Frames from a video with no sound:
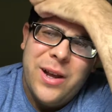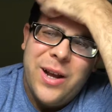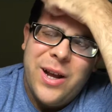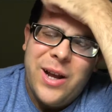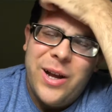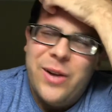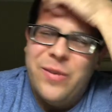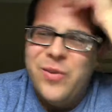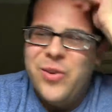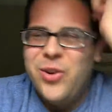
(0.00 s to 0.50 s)

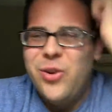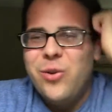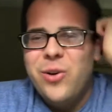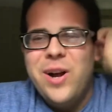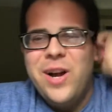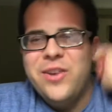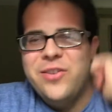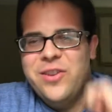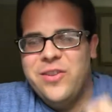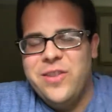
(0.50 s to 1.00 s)
of
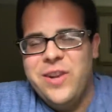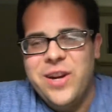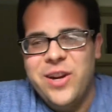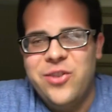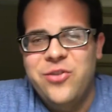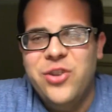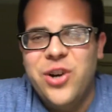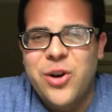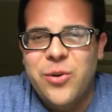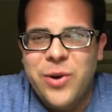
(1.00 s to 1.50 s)
Degrassi, The
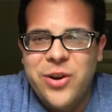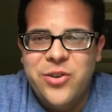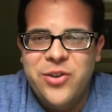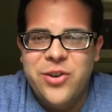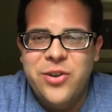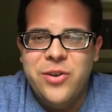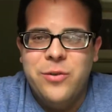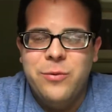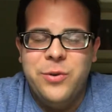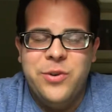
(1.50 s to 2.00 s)
Next
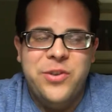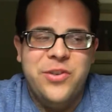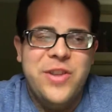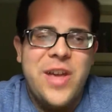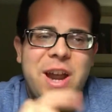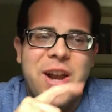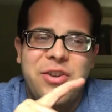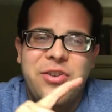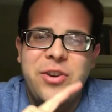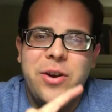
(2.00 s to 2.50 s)
Generation, which is
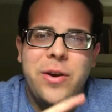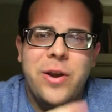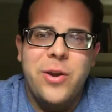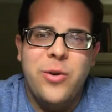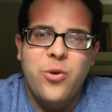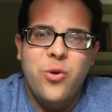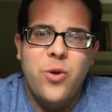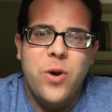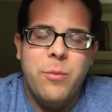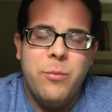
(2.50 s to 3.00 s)
not a show I
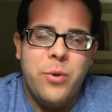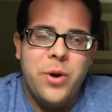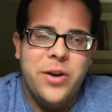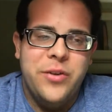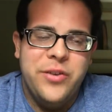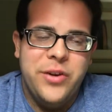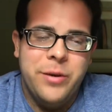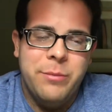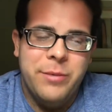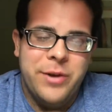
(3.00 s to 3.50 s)
grew up
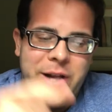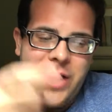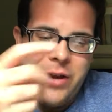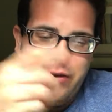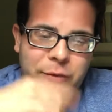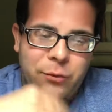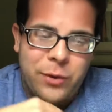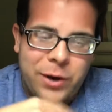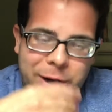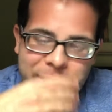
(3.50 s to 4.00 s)
watching, but
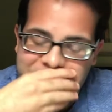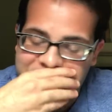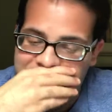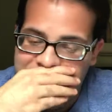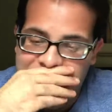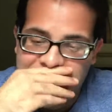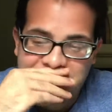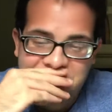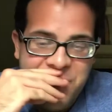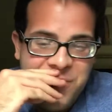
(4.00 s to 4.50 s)
I've watched
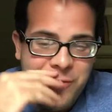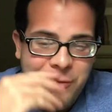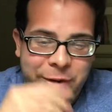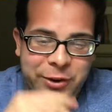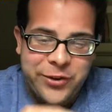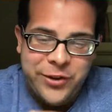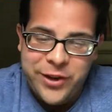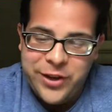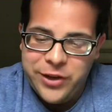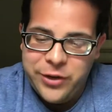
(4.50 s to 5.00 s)
it
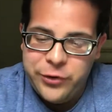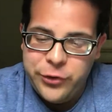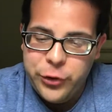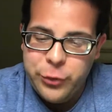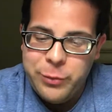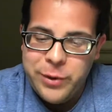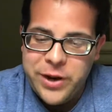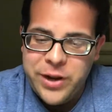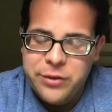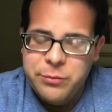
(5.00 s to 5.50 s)
recently on
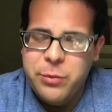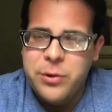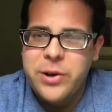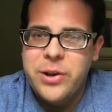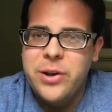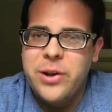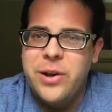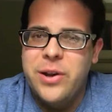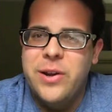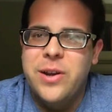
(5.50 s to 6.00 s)
YouTube, and it's pretty
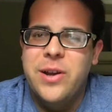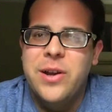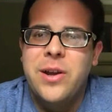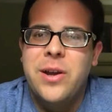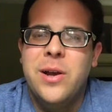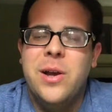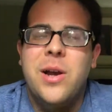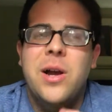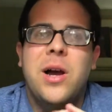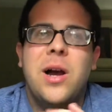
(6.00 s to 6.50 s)
good.
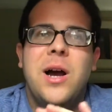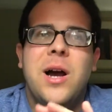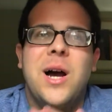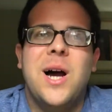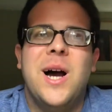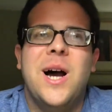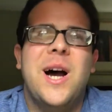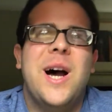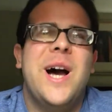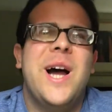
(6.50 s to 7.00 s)

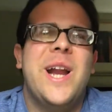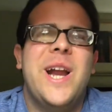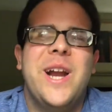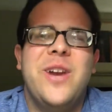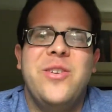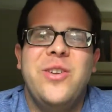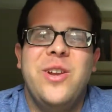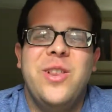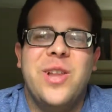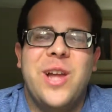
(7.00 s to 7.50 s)
I'd
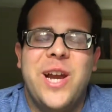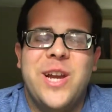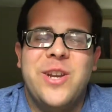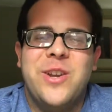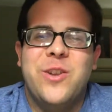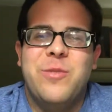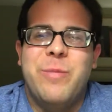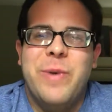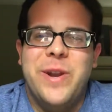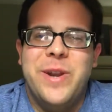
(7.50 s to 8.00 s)
actually like
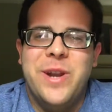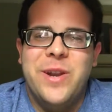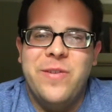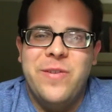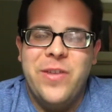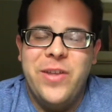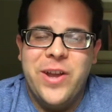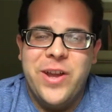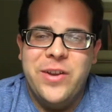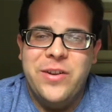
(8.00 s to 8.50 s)
to spend
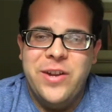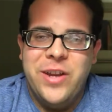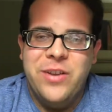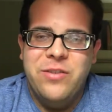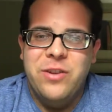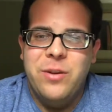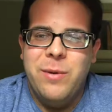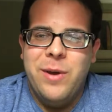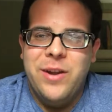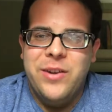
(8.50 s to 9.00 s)
a
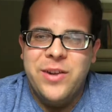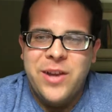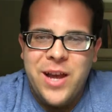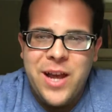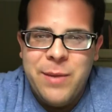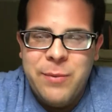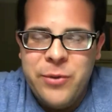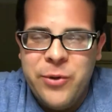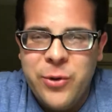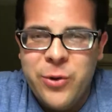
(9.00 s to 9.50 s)
decent amount of
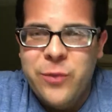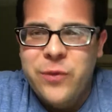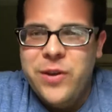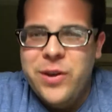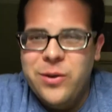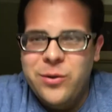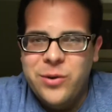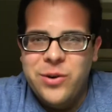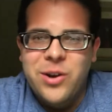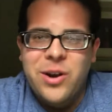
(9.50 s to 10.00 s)
time in the
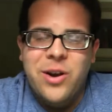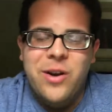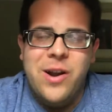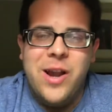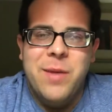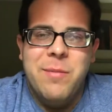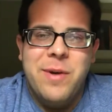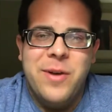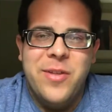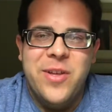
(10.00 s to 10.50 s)
review
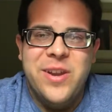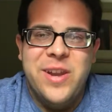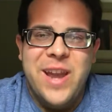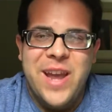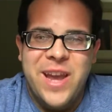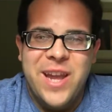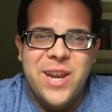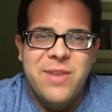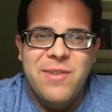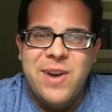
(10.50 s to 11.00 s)
talking about the
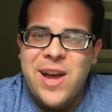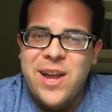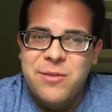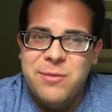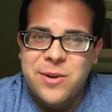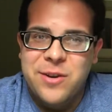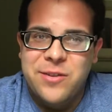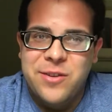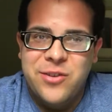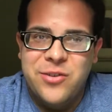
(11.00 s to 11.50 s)
negative
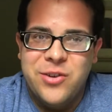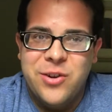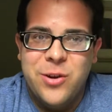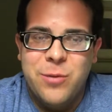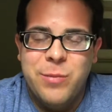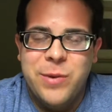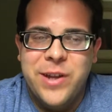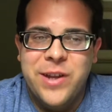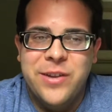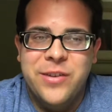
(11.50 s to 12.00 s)
aspects of the
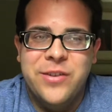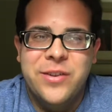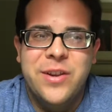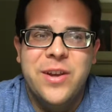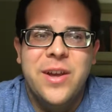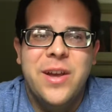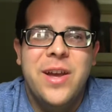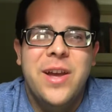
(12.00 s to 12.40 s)
show, because